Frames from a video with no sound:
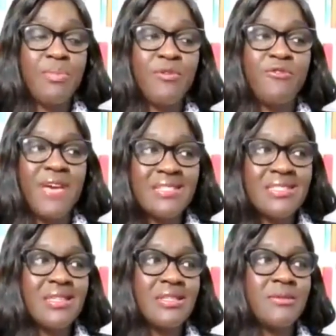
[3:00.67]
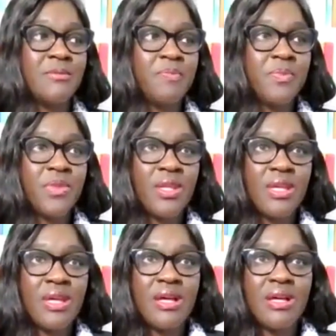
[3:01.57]
preventing
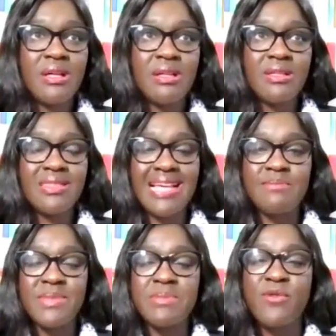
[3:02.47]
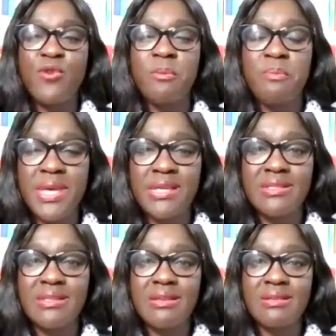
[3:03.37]
themselves from
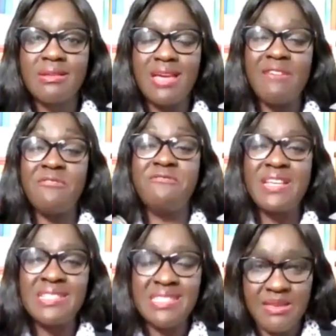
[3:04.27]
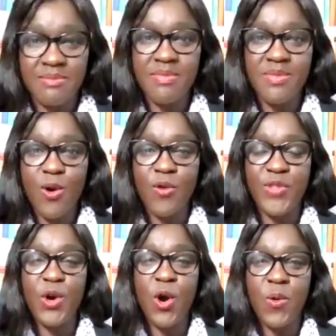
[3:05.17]
being a victim of
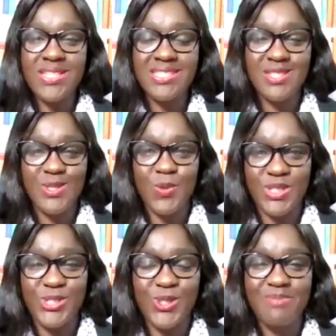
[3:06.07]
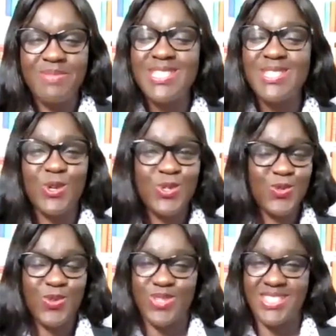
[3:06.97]
the current situation? Please talk
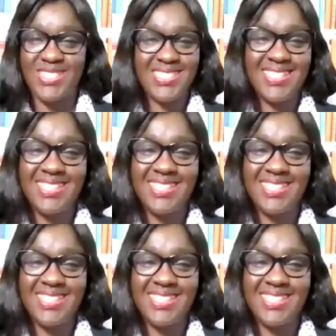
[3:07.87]
to us.